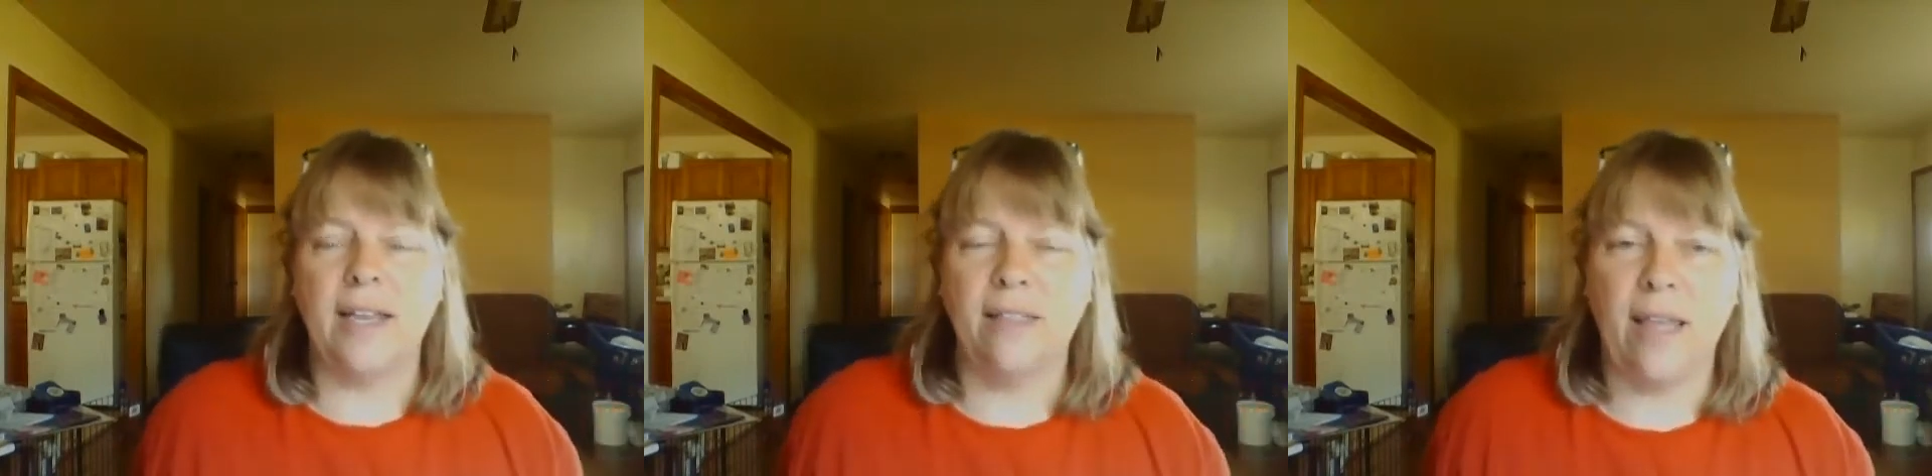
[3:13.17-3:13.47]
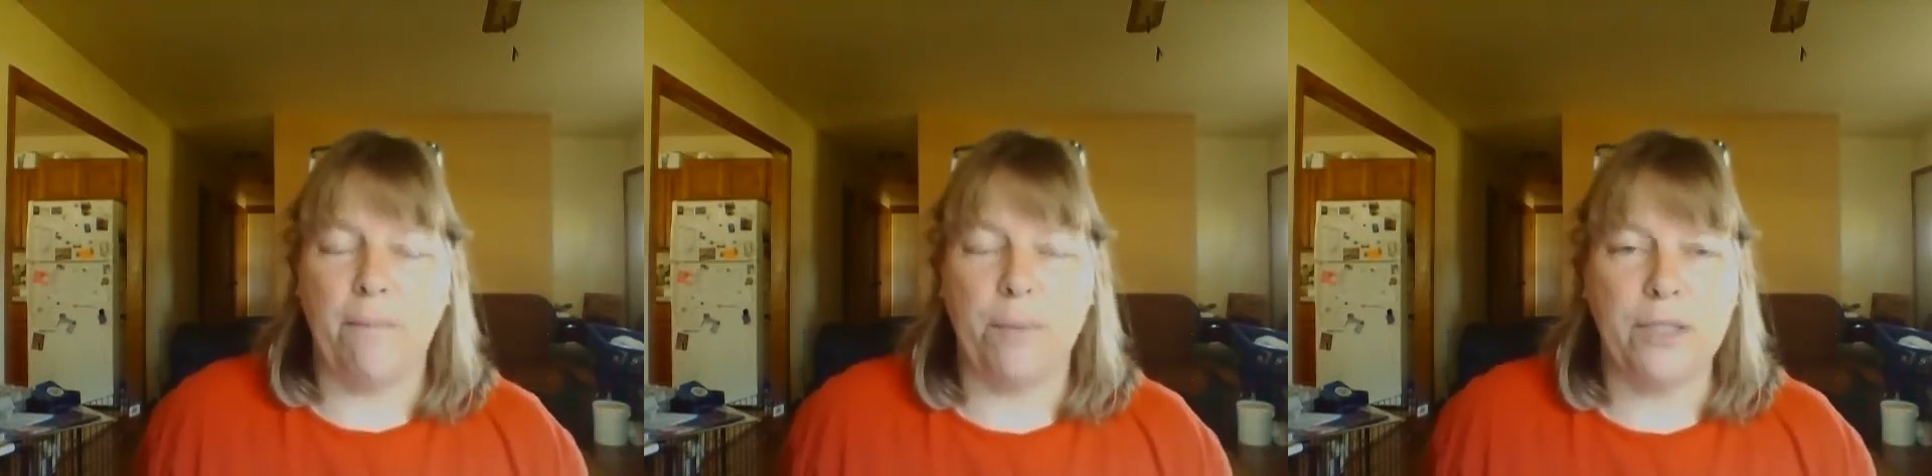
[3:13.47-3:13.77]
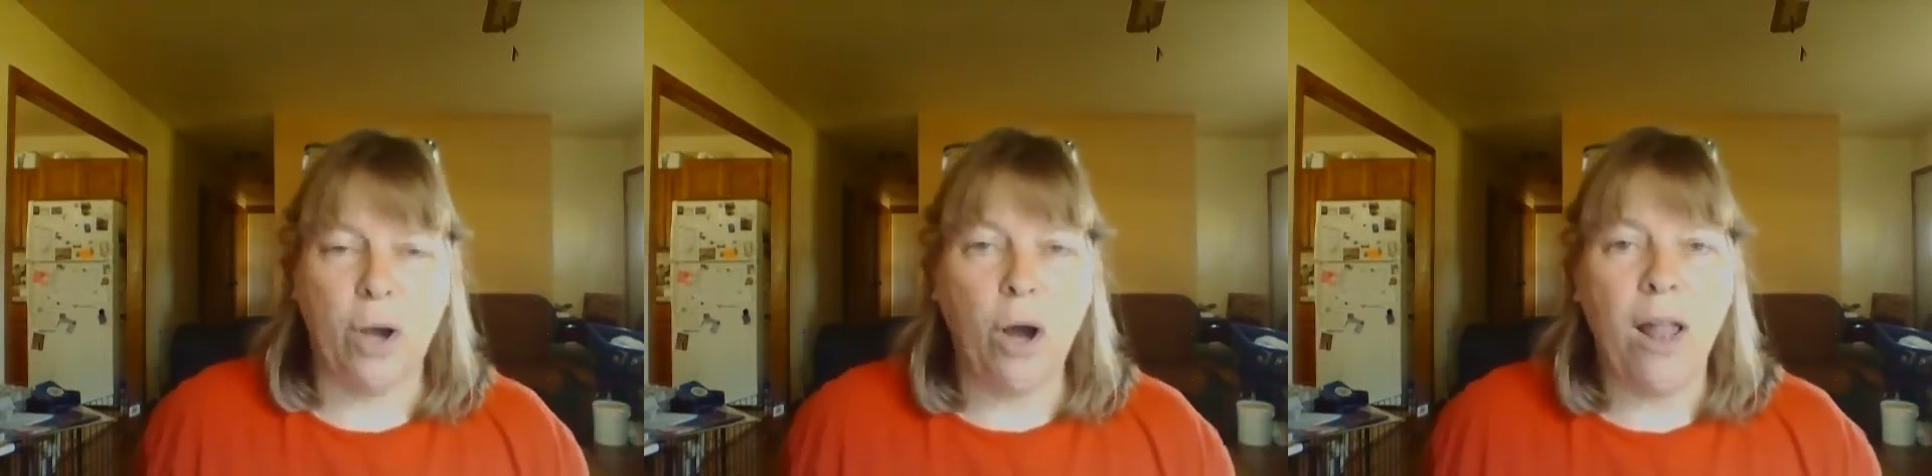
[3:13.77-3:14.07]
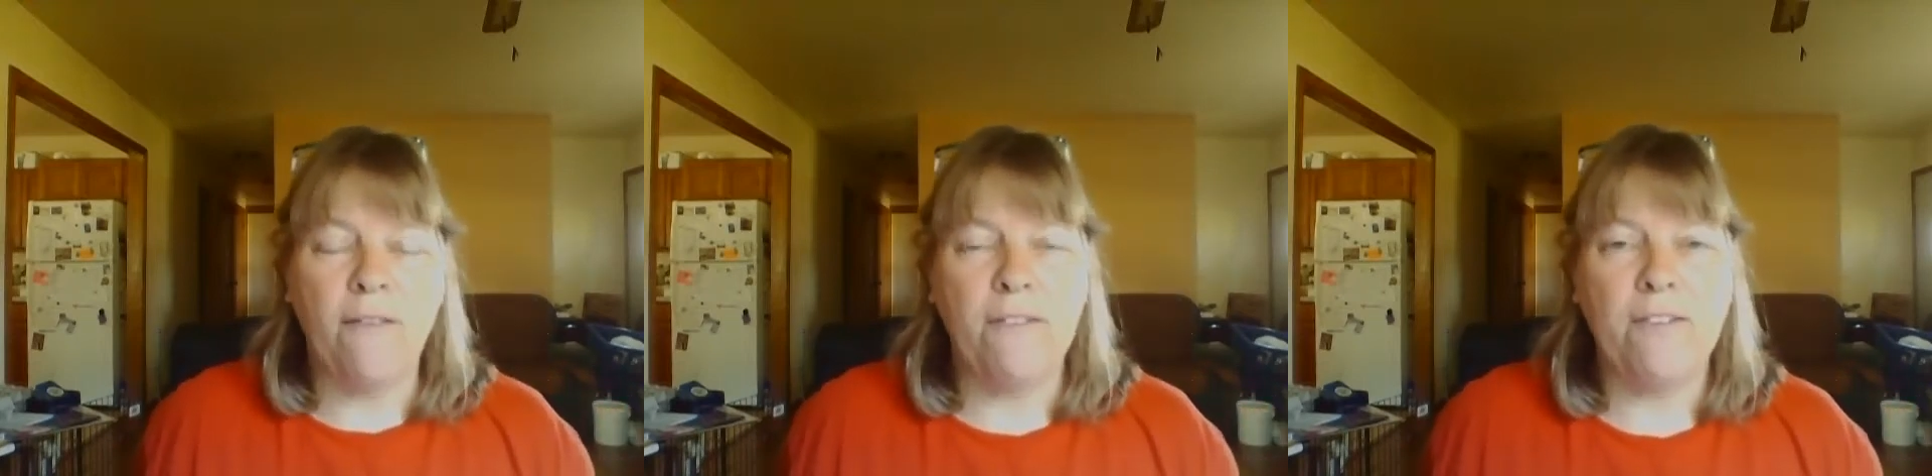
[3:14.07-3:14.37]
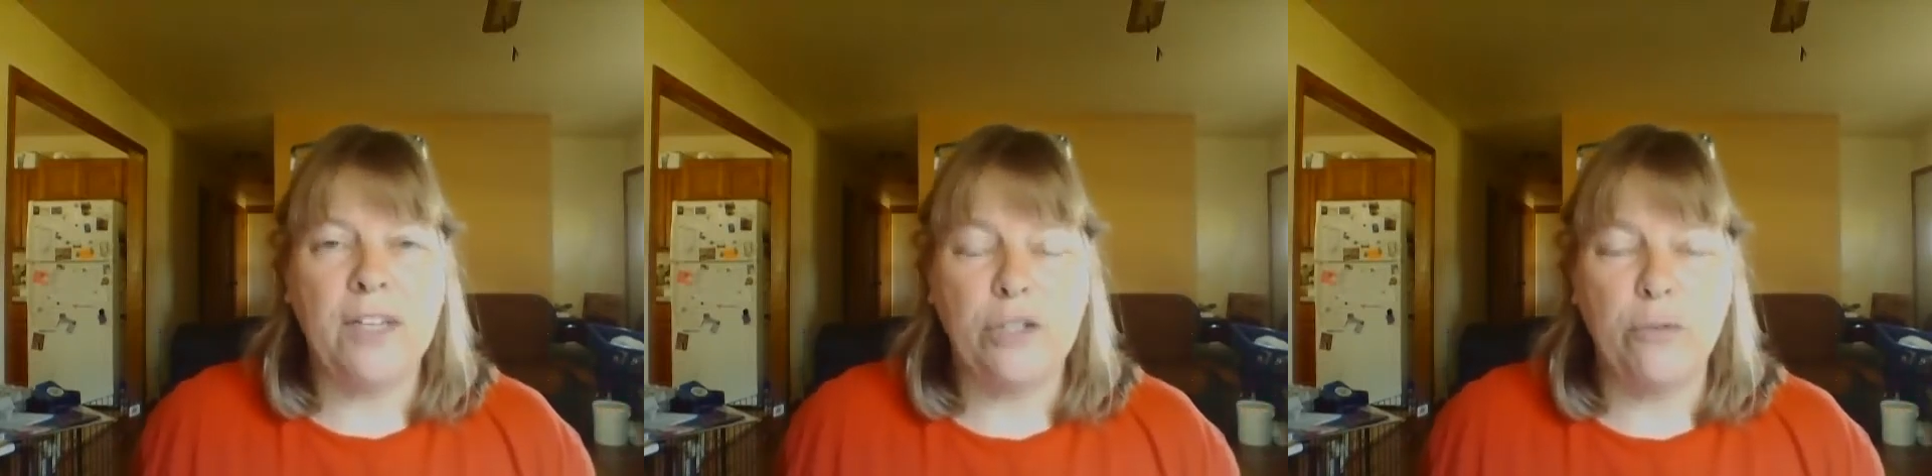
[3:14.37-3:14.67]
to get that. But to haul a
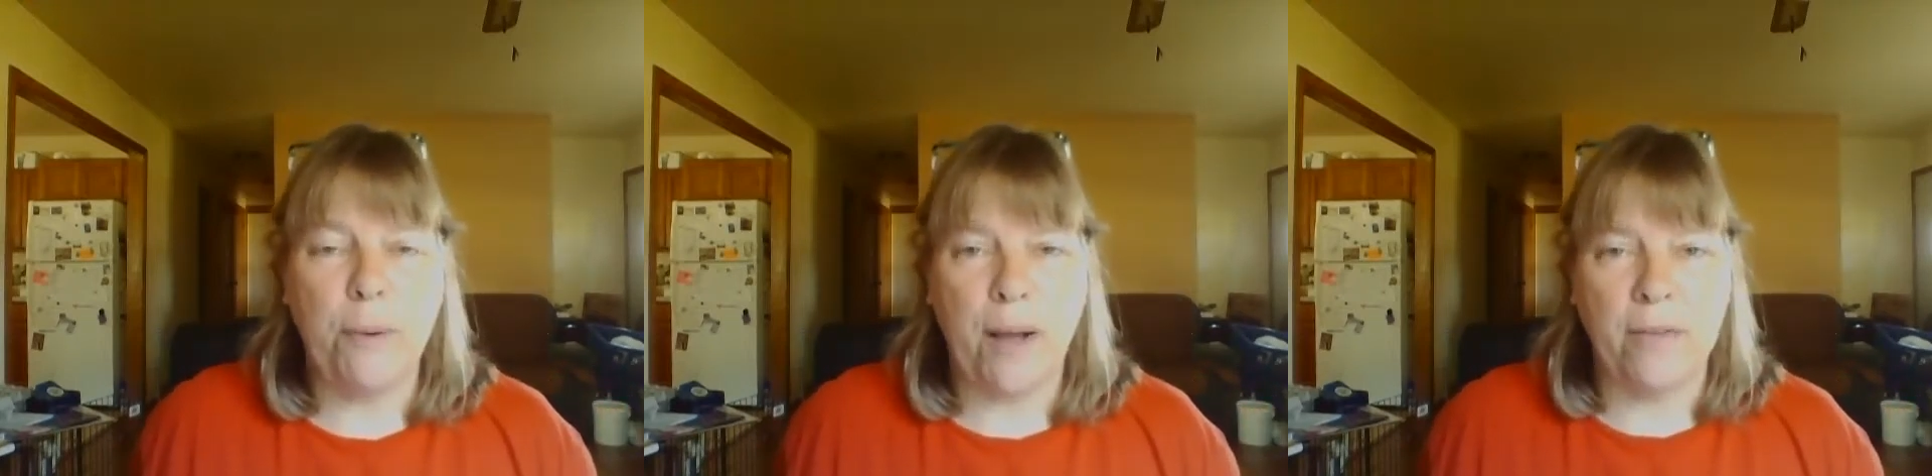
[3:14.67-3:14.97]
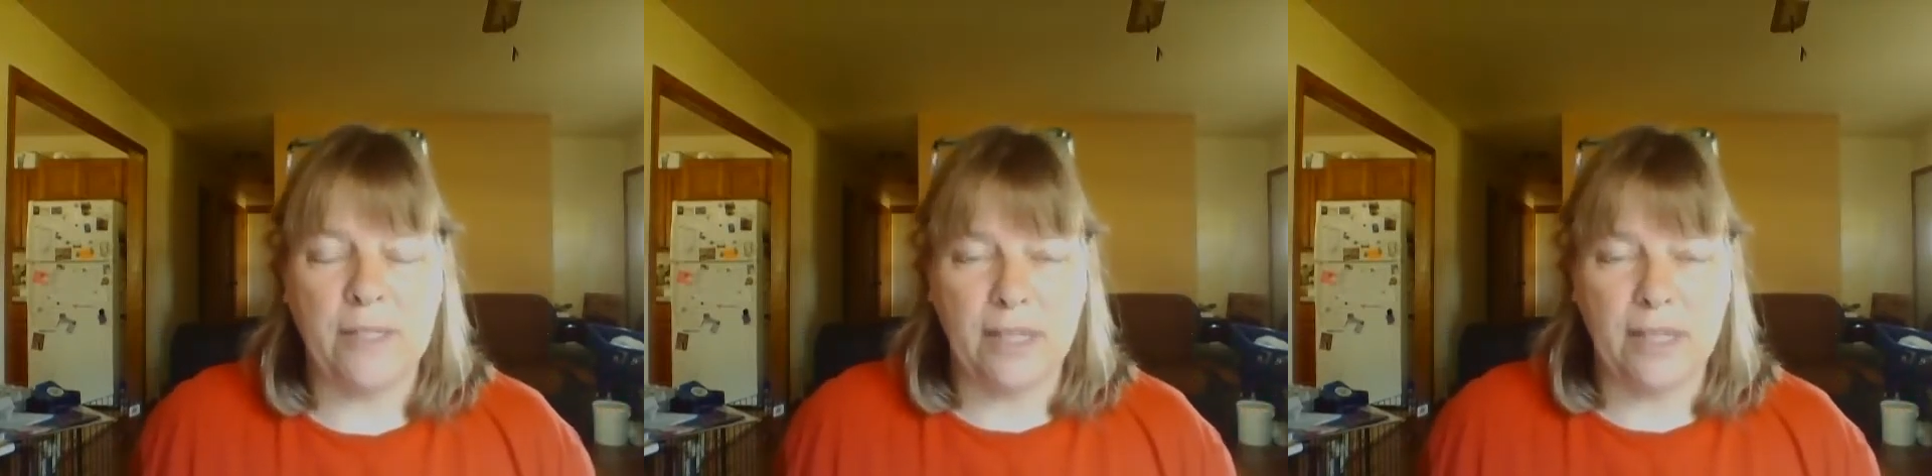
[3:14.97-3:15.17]
52 pound